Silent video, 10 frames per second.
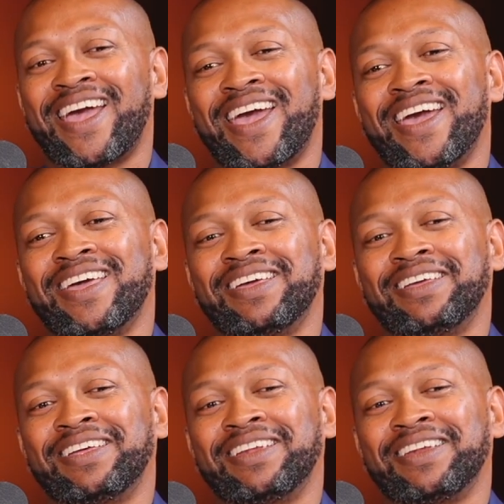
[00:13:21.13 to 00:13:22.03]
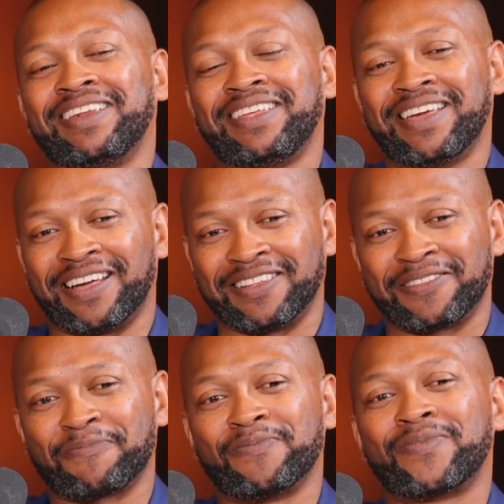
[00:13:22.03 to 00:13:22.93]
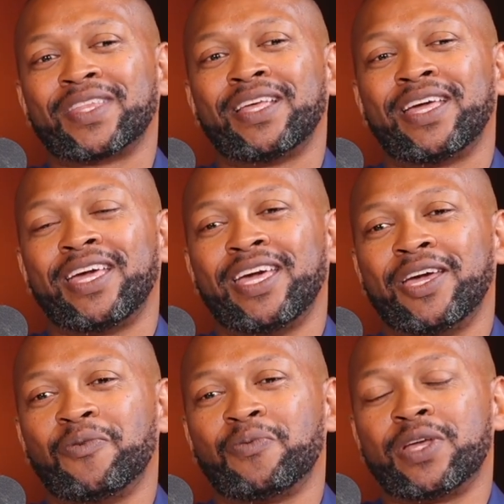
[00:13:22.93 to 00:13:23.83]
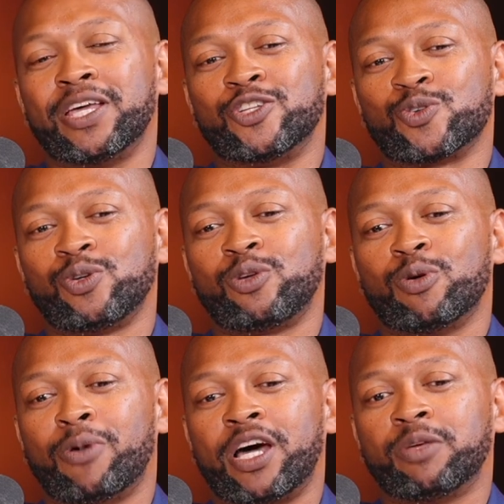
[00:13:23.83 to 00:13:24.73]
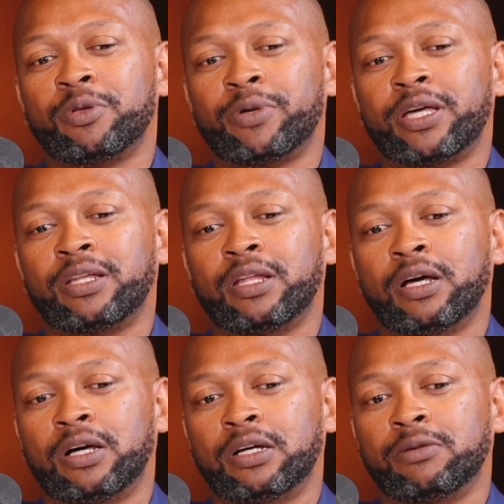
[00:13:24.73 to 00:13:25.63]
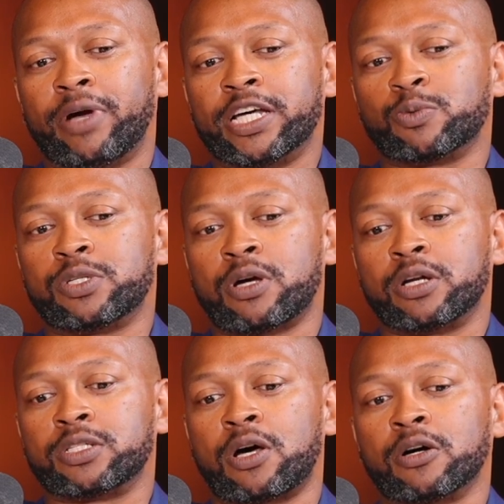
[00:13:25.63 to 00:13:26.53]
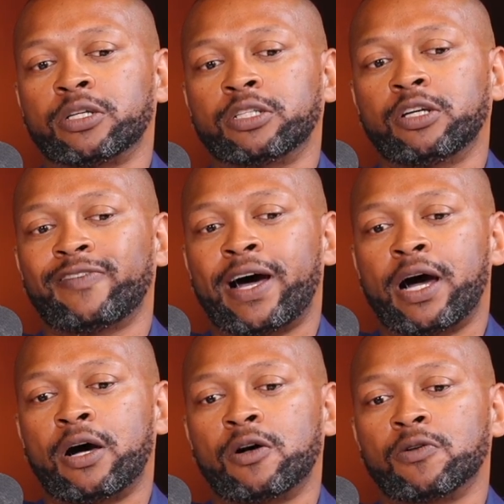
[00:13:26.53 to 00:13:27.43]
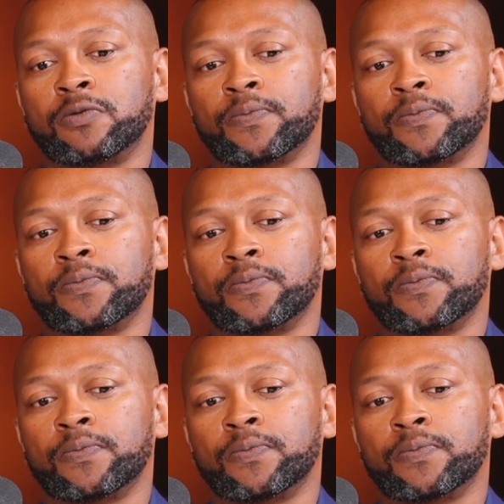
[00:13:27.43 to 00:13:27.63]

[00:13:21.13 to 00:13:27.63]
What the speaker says: And yeah, it truly reminded me, man, as we started talking of how